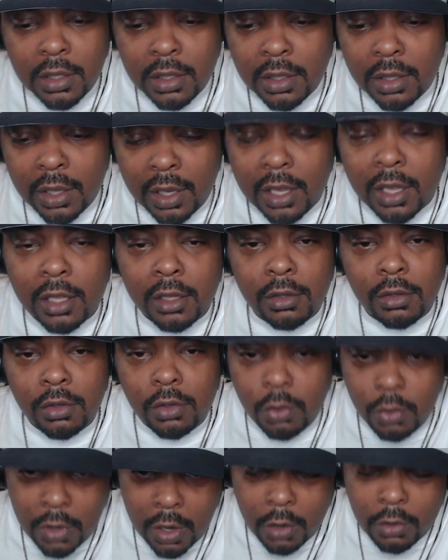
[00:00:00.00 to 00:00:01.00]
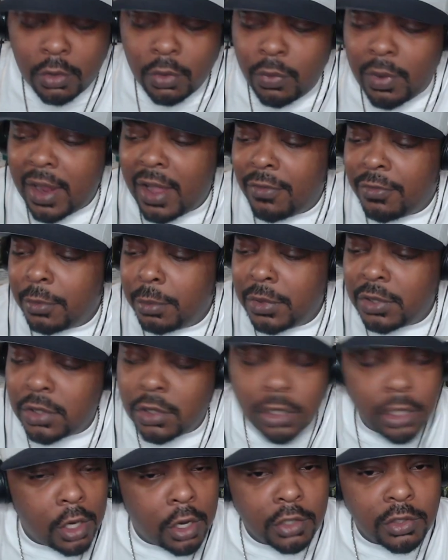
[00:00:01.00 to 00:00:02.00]
and you caught the wrath of Mister
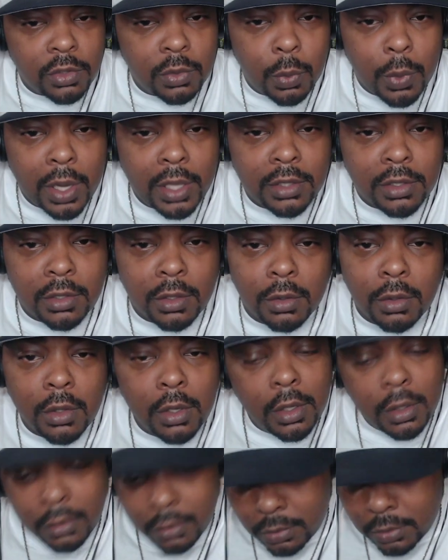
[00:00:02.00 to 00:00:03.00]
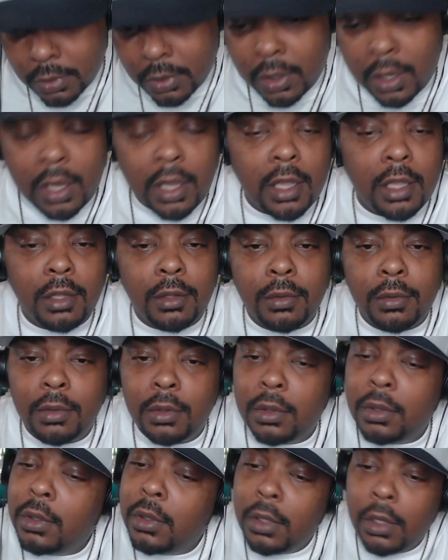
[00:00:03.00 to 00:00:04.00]
Charleston White. So, hey
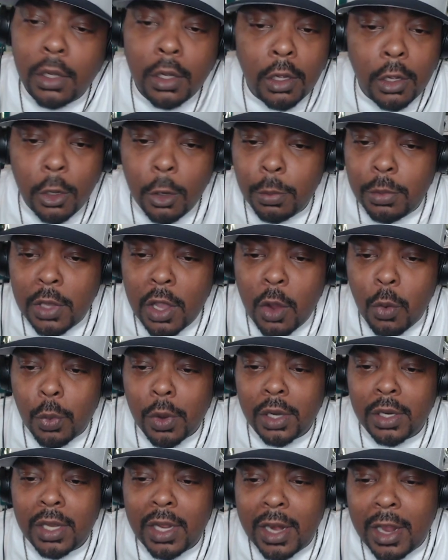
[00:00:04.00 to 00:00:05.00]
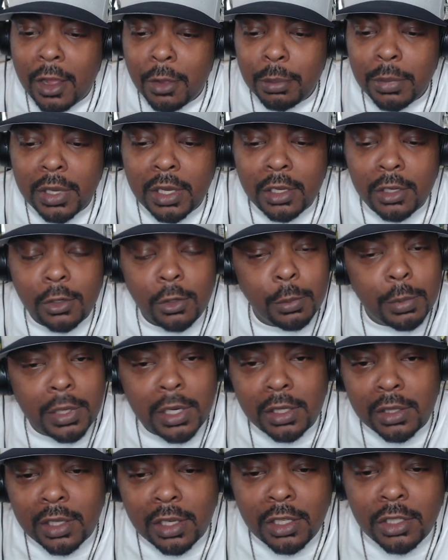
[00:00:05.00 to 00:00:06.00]
hope y'all work that out, man. Hope
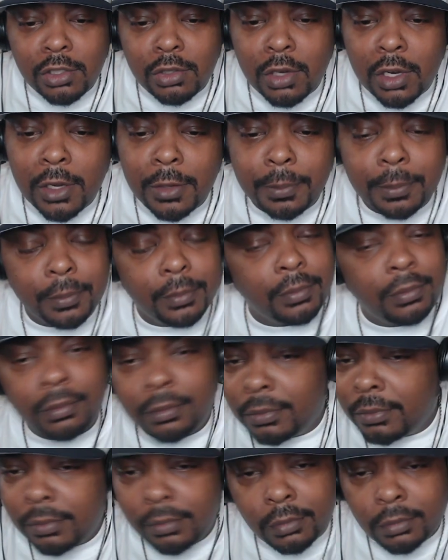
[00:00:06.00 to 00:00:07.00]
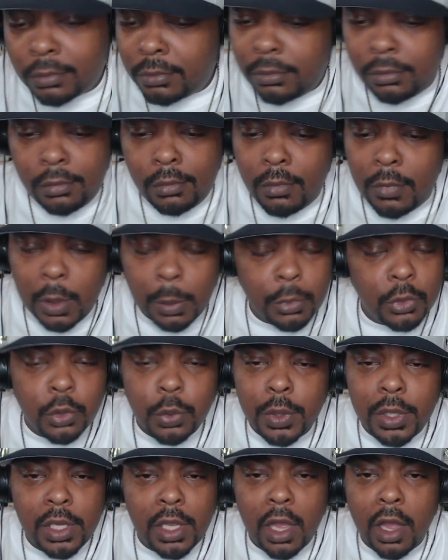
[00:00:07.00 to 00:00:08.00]
everything's straight
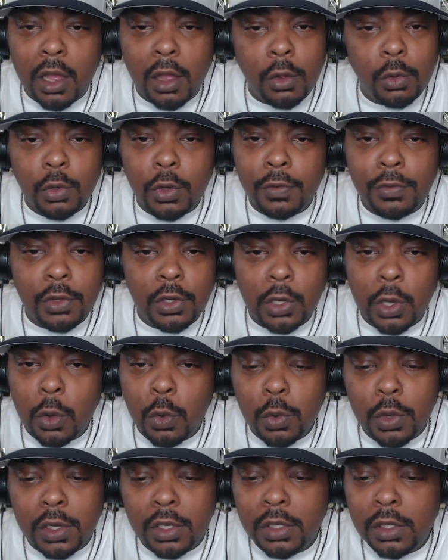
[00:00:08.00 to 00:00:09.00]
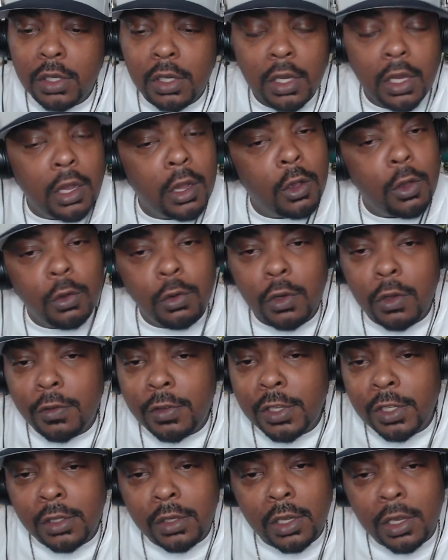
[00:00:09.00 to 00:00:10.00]
between y'all. I don't know if you know her. I don't know
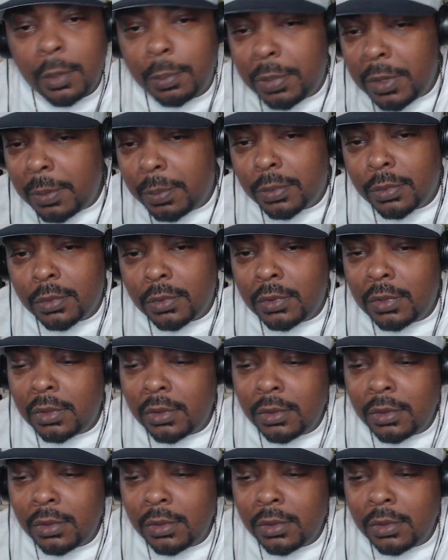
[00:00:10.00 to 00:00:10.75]
if her people